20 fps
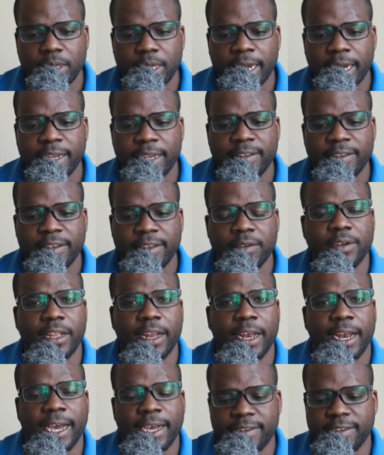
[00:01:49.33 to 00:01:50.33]
I see what
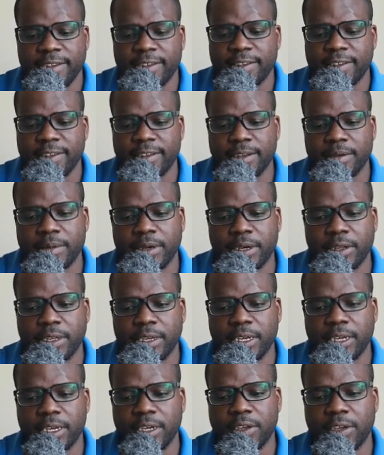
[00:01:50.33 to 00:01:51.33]
the license is about.
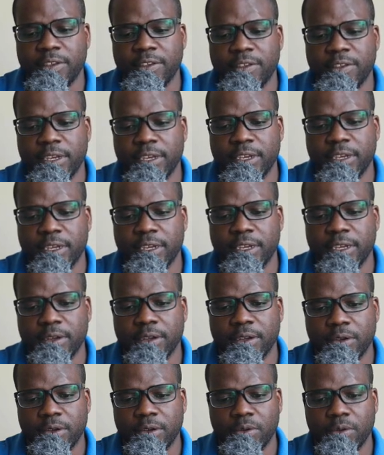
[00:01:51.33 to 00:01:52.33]
Here you see
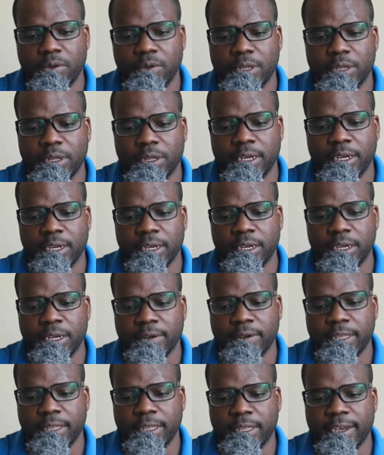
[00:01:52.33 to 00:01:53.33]
what the
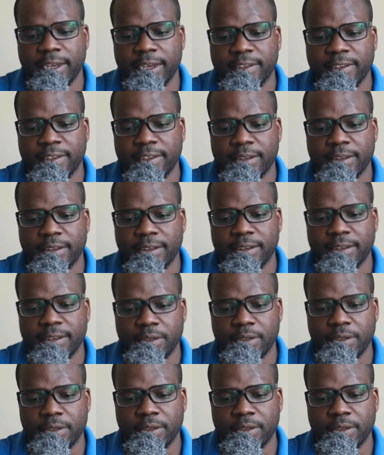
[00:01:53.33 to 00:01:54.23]
license is about,